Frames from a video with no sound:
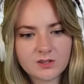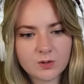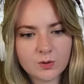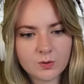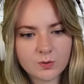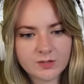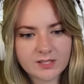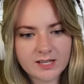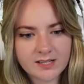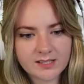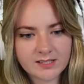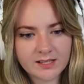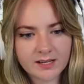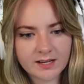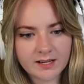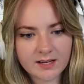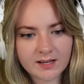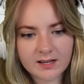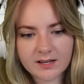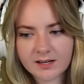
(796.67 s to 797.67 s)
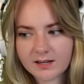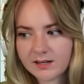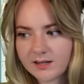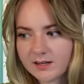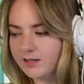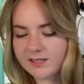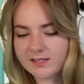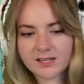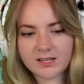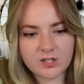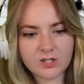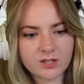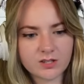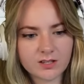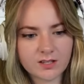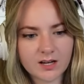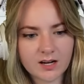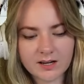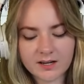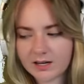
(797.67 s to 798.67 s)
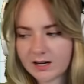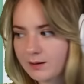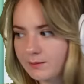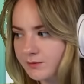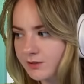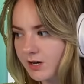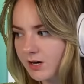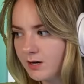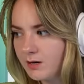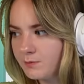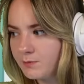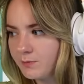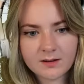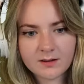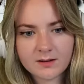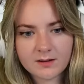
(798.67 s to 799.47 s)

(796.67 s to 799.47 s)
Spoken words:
the horse has like a section that kind of comes up